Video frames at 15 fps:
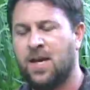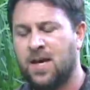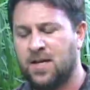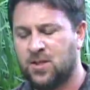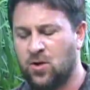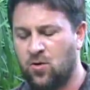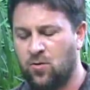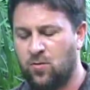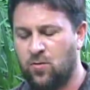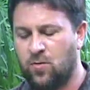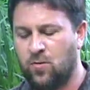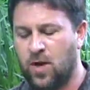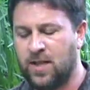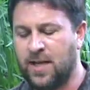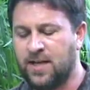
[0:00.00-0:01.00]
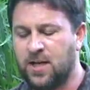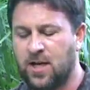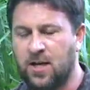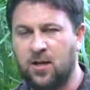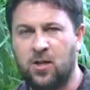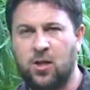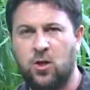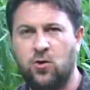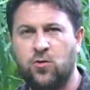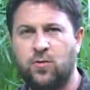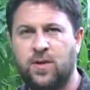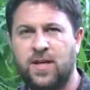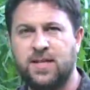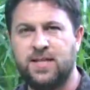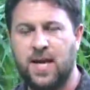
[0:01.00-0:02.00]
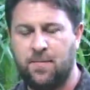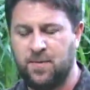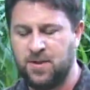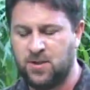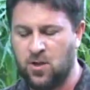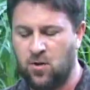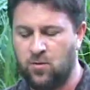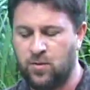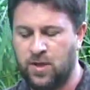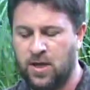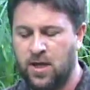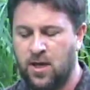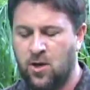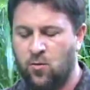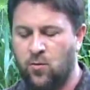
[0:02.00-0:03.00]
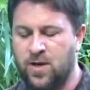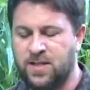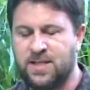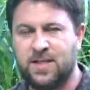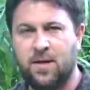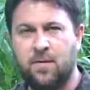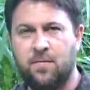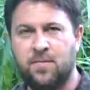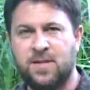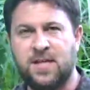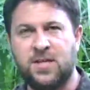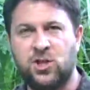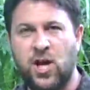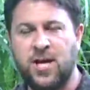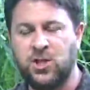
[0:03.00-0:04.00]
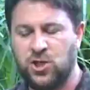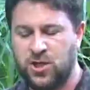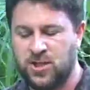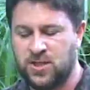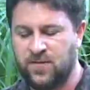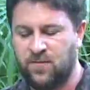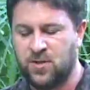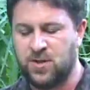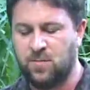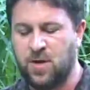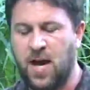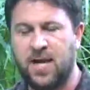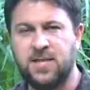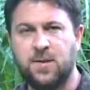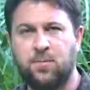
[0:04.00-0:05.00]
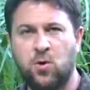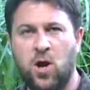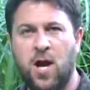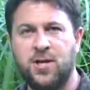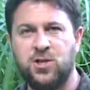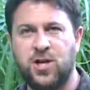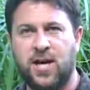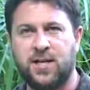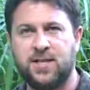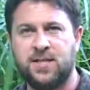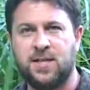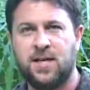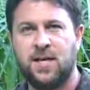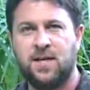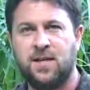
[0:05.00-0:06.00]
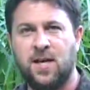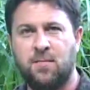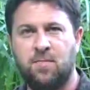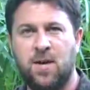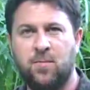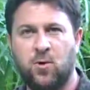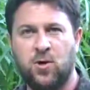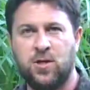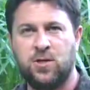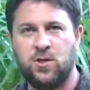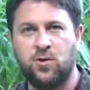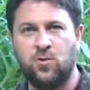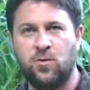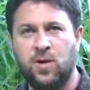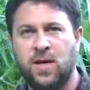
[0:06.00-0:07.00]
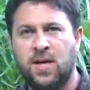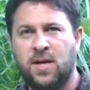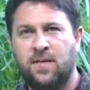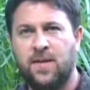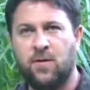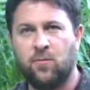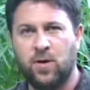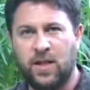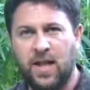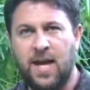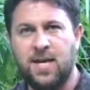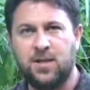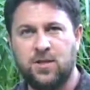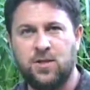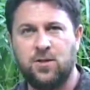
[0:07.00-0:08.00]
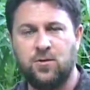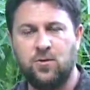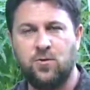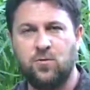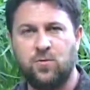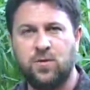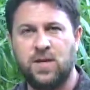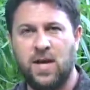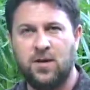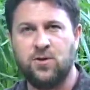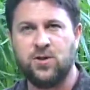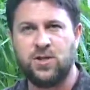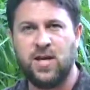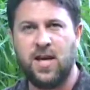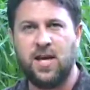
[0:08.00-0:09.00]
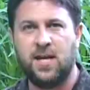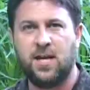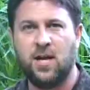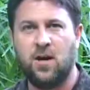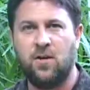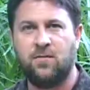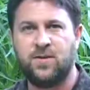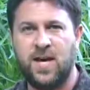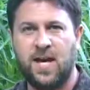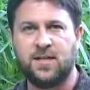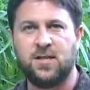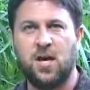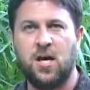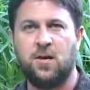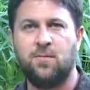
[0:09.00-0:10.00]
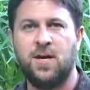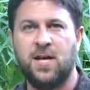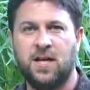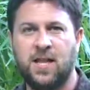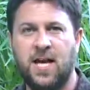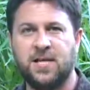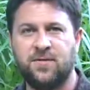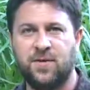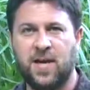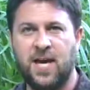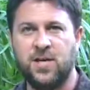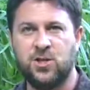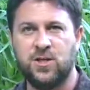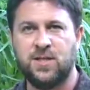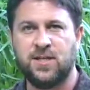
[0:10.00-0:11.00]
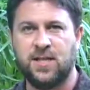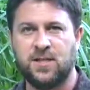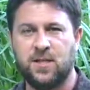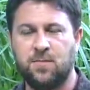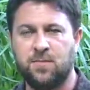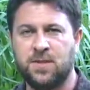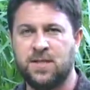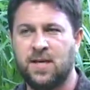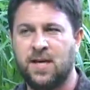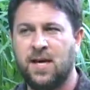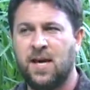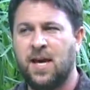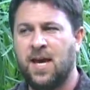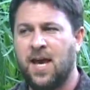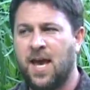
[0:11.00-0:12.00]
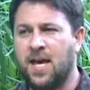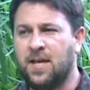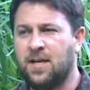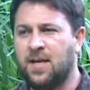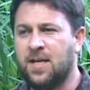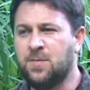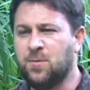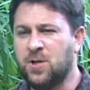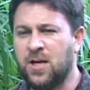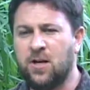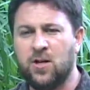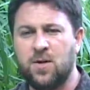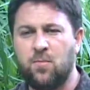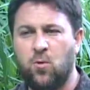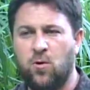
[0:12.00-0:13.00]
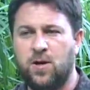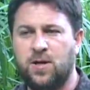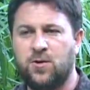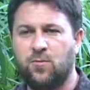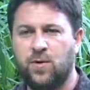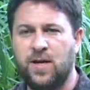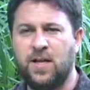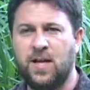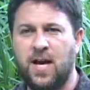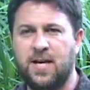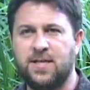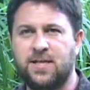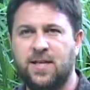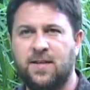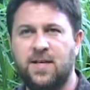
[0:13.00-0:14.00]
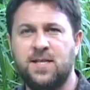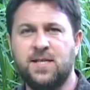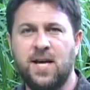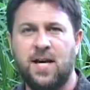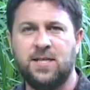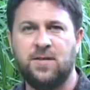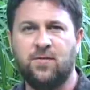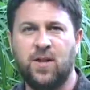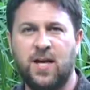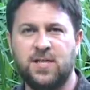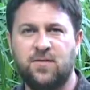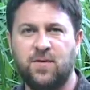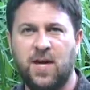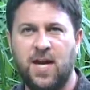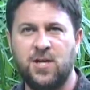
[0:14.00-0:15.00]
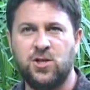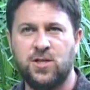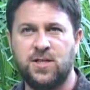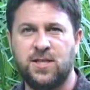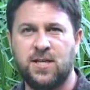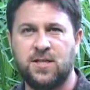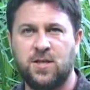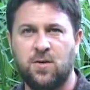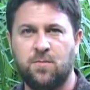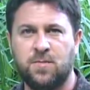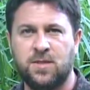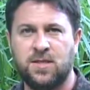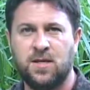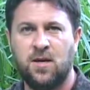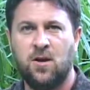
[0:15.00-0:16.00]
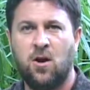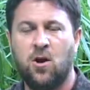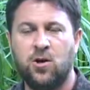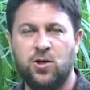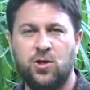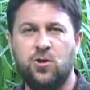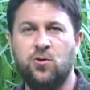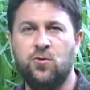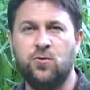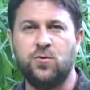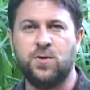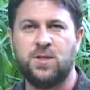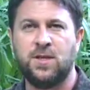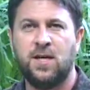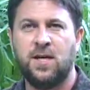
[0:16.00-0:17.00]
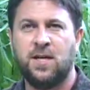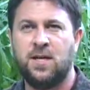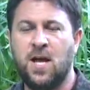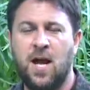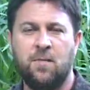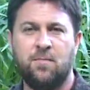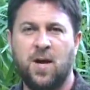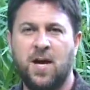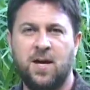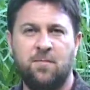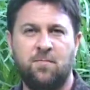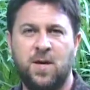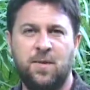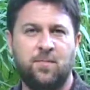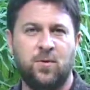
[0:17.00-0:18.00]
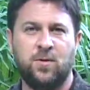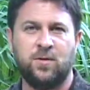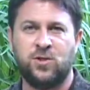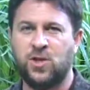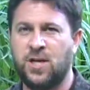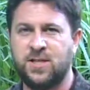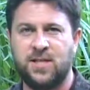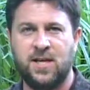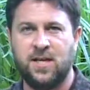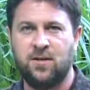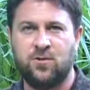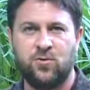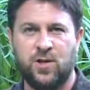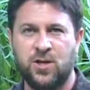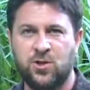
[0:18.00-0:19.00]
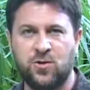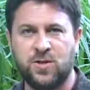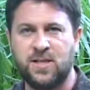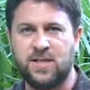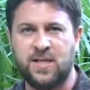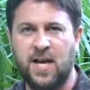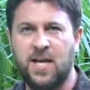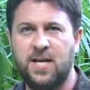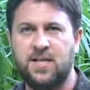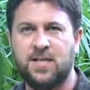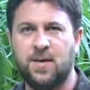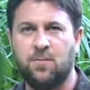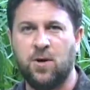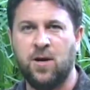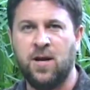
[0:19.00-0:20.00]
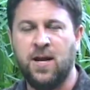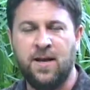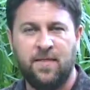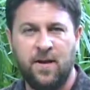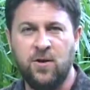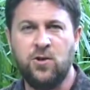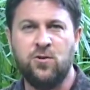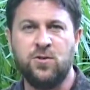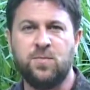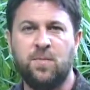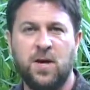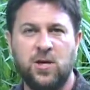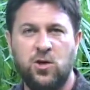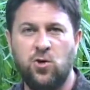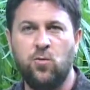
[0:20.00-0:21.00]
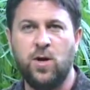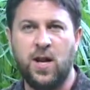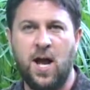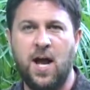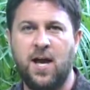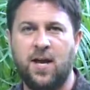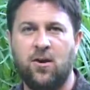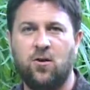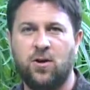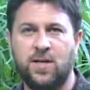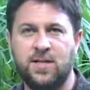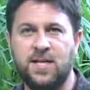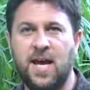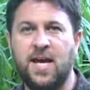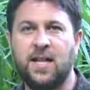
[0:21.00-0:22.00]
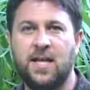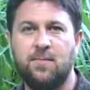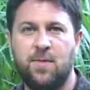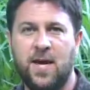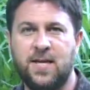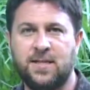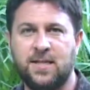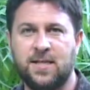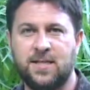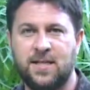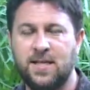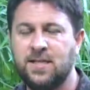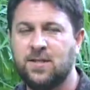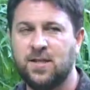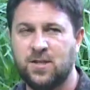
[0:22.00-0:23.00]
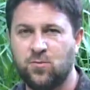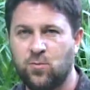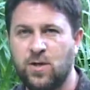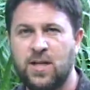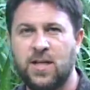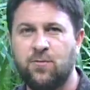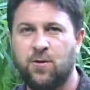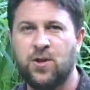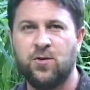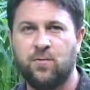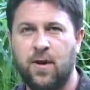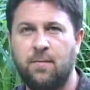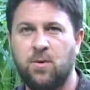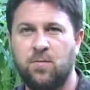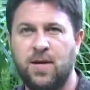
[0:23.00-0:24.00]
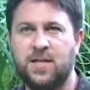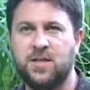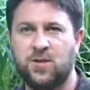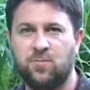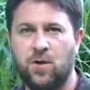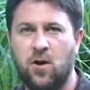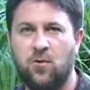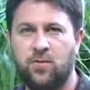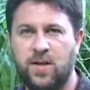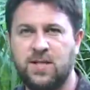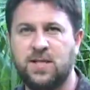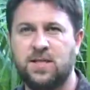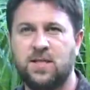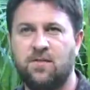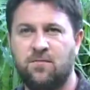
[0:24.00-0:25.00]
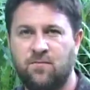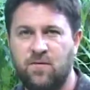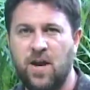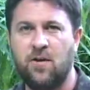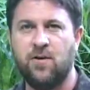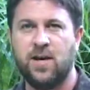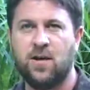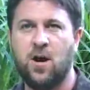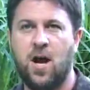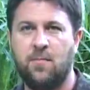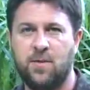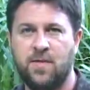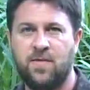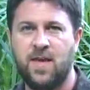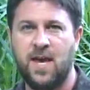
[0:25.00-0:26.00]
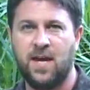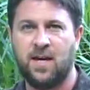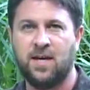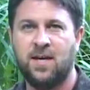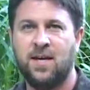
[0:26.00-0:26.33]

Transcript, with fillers: So I'd like to conclude this episode with some suggestions for some kinds of projects that people could do that relate to the understanding of taxonomy and classification systems. And it's particularly important to realize that these kinds of classification systems are used not by people just in traditional society somewhere. They're used by you and I on a daily basis. This is really where the rubber meets the road. This is a very common thing.